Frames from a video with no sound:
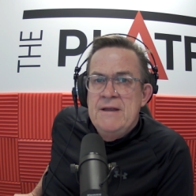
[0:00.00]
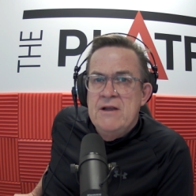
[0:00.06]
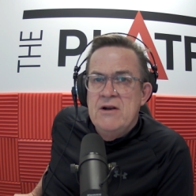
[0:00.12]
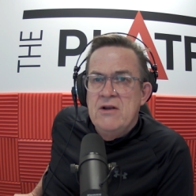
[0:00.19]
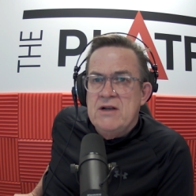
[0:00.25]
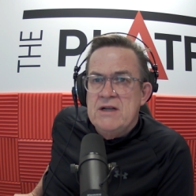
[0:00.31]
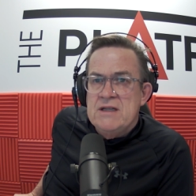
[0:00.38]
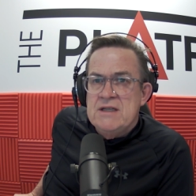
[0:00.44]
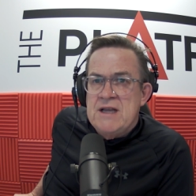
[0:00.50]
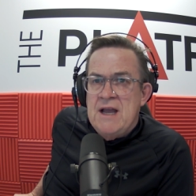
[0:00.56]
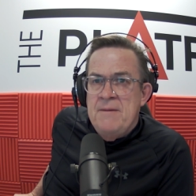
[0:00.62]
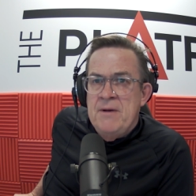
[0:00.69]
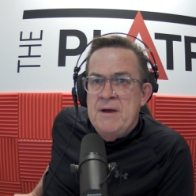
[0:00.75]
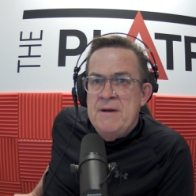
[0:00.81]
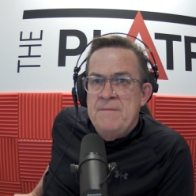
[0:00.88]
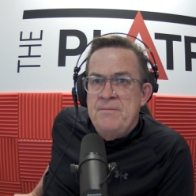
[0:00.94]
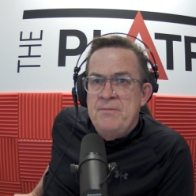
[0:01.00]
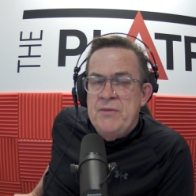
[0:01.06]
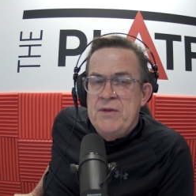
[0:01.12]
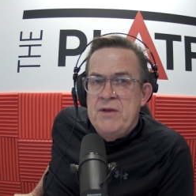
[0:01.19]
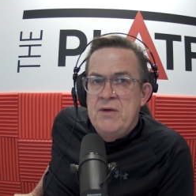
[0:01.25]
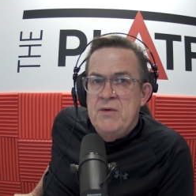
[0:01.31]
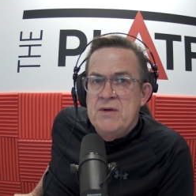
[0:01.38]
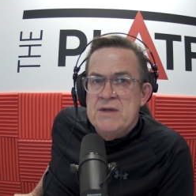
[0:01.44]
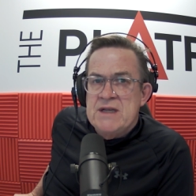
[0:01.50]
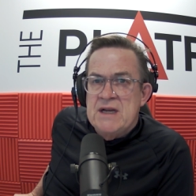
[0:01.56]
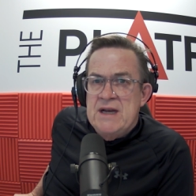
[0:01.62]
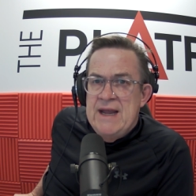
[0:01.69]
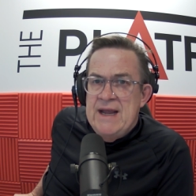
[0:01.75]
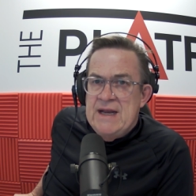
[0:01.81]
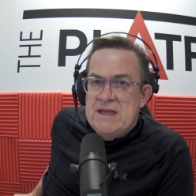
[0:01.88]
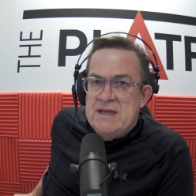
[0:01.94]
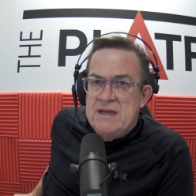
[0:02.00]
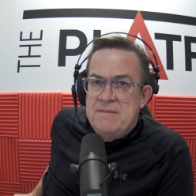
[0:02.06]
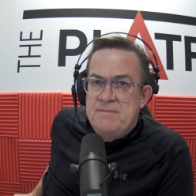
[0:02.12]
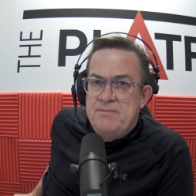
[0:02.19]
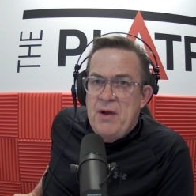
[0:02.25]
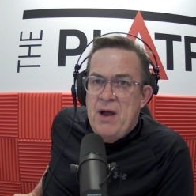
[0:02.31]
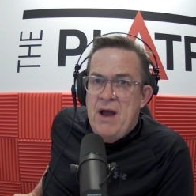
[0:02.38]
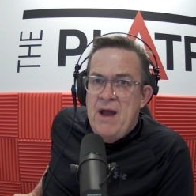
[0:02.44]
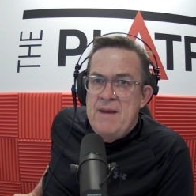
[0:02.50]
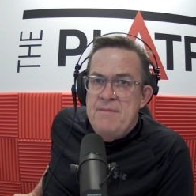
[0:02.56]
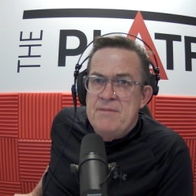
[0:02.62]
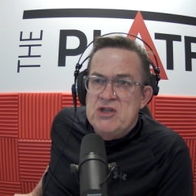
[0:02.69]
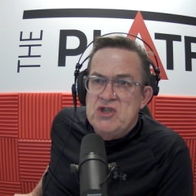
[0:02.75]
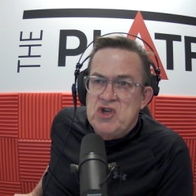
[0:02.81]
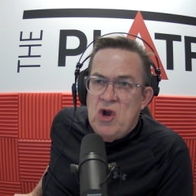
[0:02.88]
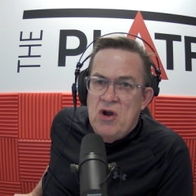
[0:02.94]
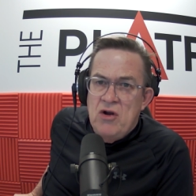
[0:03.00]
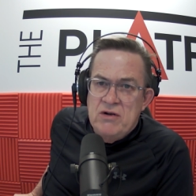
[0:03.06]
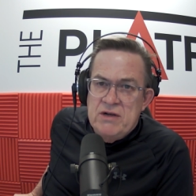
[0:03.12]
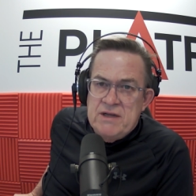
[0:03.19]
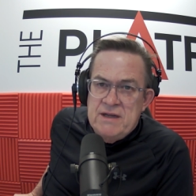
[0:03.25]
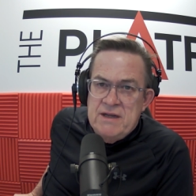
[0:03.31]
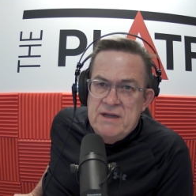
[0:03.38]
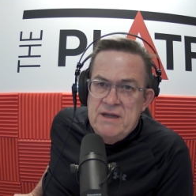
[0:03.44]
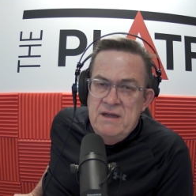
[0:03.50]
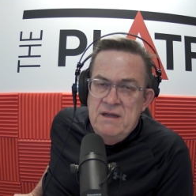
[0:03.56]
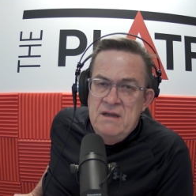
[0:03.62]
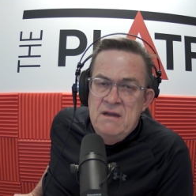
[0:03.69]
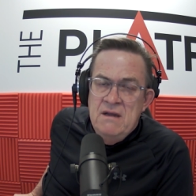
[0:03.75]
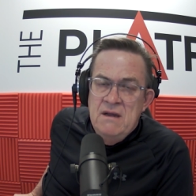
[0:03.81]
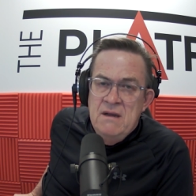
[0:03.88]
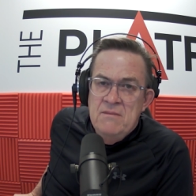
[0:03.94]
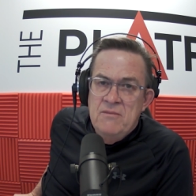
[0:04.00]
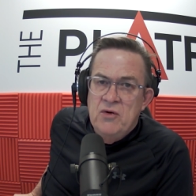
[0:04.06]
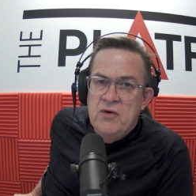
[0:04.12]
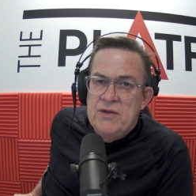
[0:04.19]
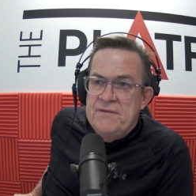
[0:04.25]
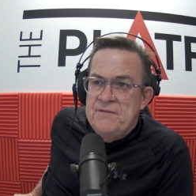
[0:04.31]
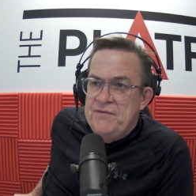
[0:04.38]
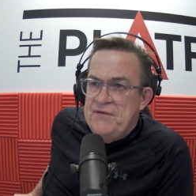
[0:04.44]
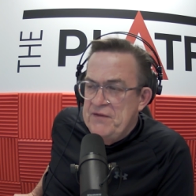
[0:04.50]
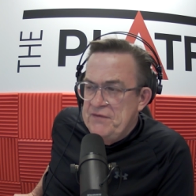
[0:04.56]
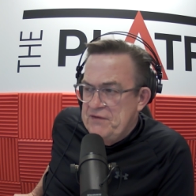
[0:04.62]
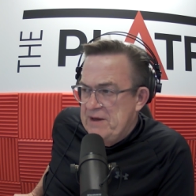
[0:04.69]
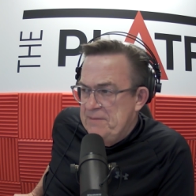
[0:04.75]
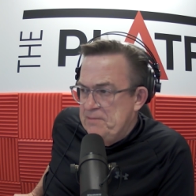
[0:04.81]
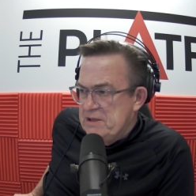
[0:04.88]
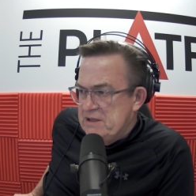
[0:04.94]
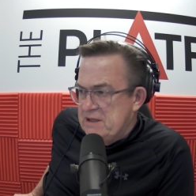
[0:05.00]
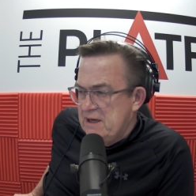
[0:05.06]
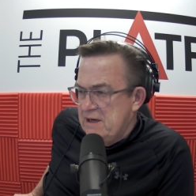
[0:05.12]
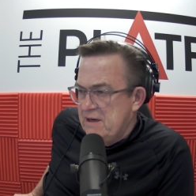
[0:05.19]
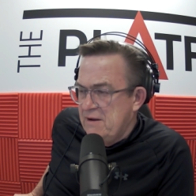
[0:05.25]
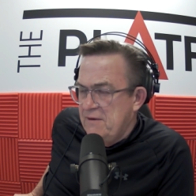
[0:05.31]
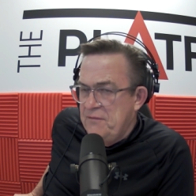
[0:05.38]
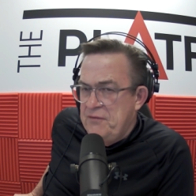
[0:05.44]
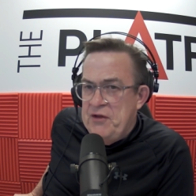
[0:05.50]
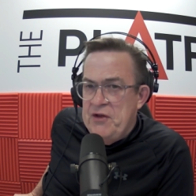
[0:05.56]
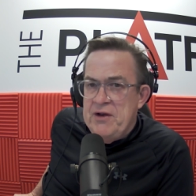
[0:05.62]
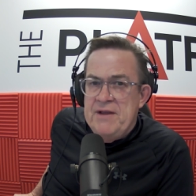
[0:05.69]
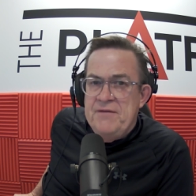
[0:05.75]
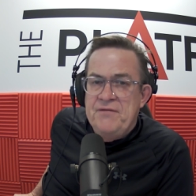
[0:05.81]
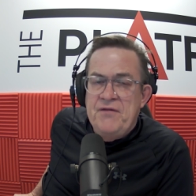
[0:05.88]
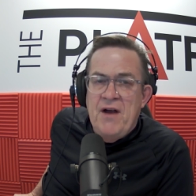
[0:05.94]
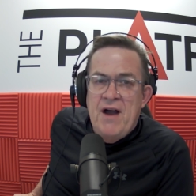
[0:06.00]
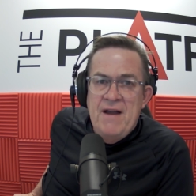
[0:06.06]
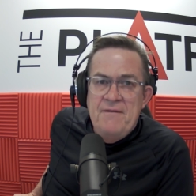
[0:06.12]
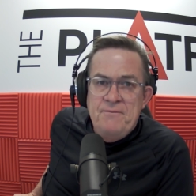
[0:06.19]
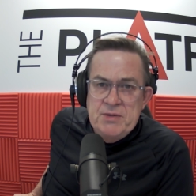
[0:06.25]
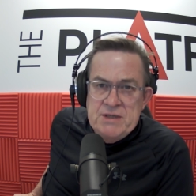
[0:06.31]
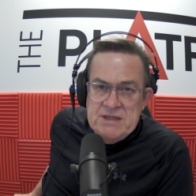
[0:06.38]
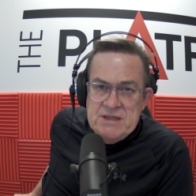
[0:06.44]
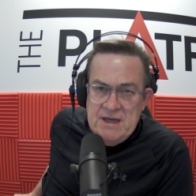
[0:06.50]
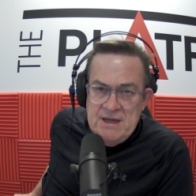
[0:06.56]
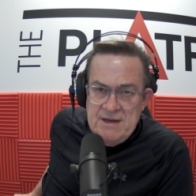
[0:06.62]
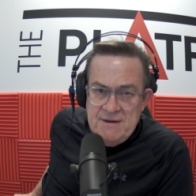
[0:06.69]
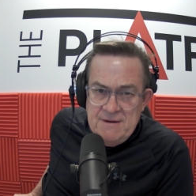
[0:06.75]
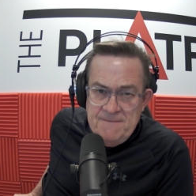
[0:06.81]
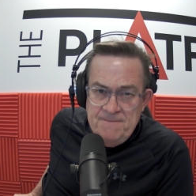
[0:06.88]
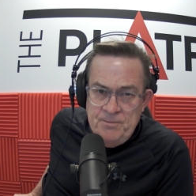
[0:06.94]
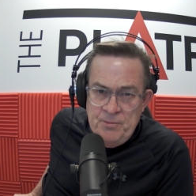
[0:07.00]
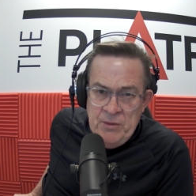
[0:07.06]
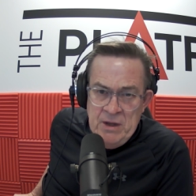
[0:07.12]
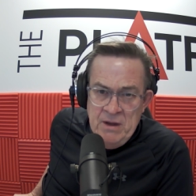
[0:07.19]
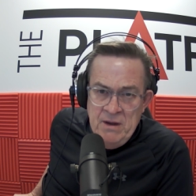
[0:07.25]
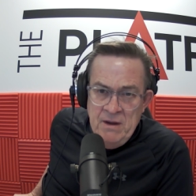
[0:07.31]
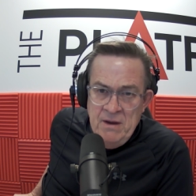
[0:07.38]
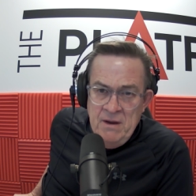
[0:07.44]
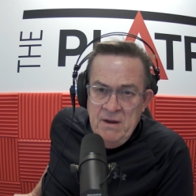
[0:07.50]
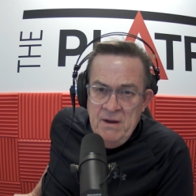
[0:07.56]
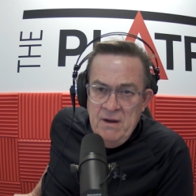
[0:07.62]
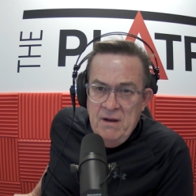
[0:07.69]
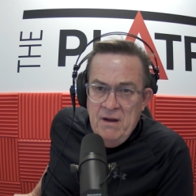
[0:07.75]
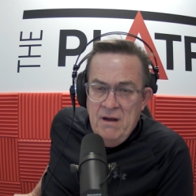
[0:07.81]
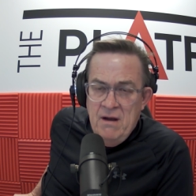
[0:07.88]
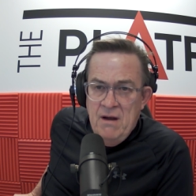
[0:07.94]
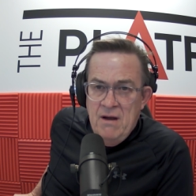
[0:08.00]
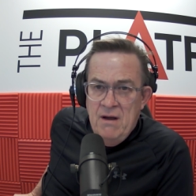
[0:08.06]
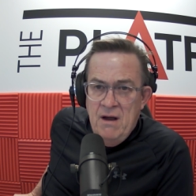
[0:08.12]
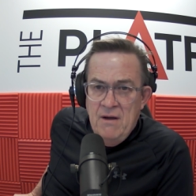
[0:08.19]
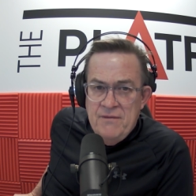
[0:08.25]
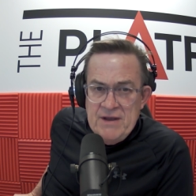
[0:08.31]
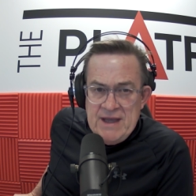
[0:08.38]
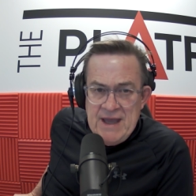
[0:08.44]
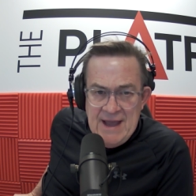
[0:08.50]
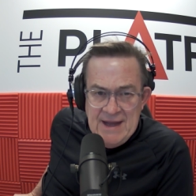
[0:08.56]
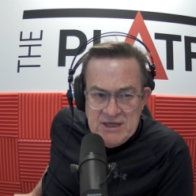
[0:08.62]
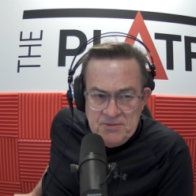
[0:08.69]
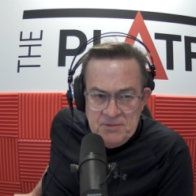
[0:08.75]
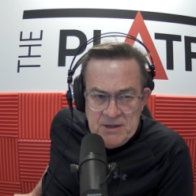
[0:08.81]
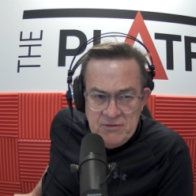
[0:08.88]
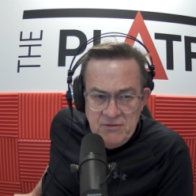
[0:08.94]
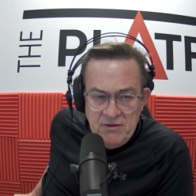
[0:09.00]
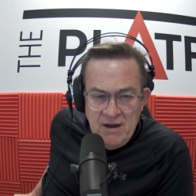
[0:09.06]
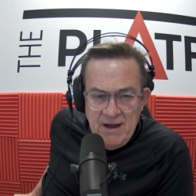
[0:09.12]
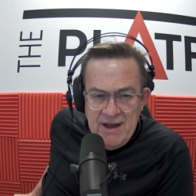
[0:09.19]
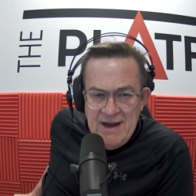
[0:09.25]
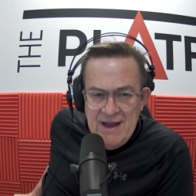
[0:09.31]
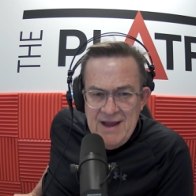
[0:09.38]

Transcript: you look at someone who is elected by majority, more than 50% of 35% of a catchment, right?